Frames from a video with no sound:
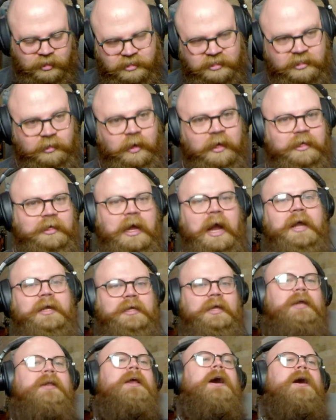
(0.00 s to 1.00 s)
So I, I
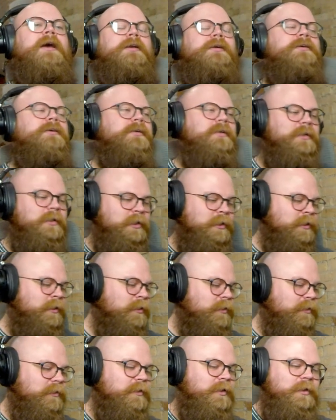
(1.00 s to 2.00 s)
cannot
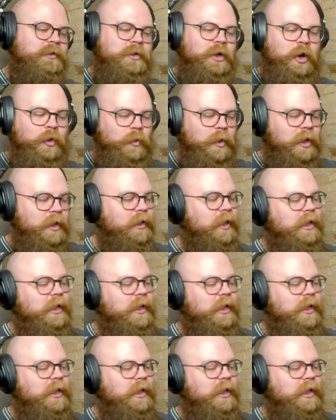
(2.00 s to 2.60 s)
the you know what